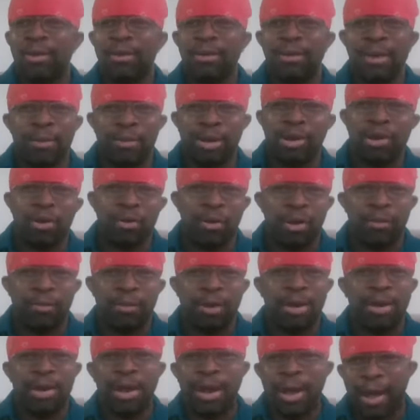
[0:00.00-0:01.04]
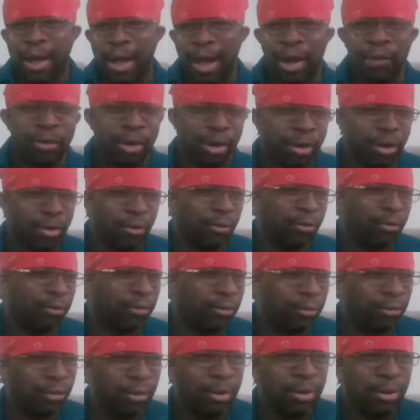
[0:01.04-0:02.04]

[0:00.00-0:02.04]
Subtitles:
Let me know on Monday how it goes.